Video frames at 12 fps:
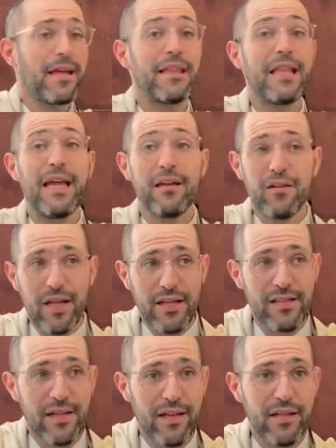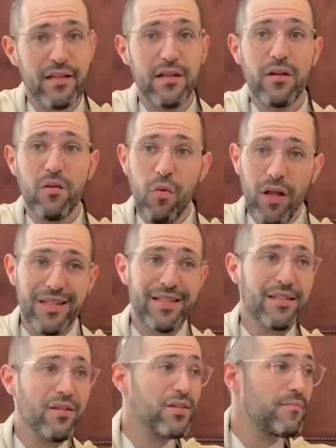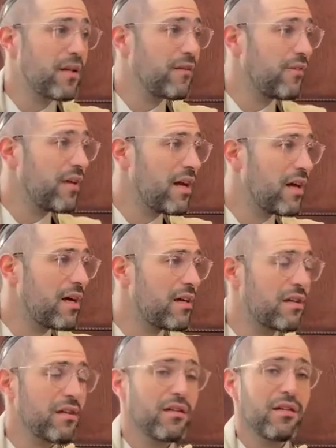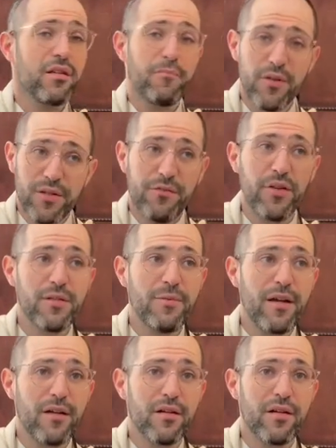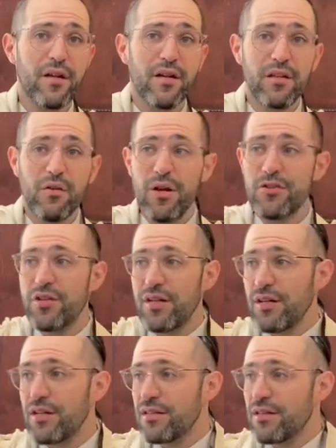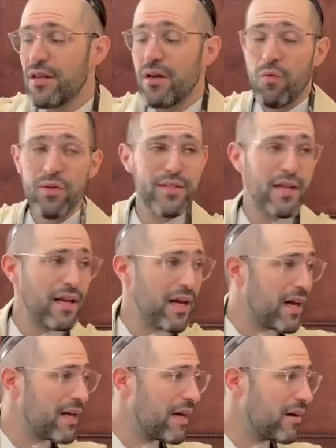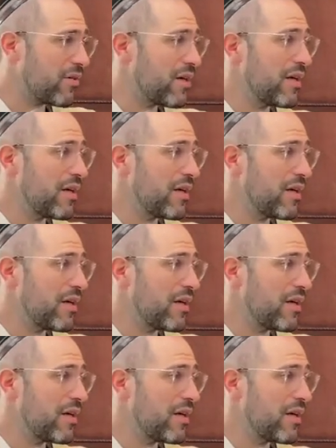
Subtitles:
Later, let's say, while it's still Zman Tefillah, the person feels better. The question is, what's the halacha now?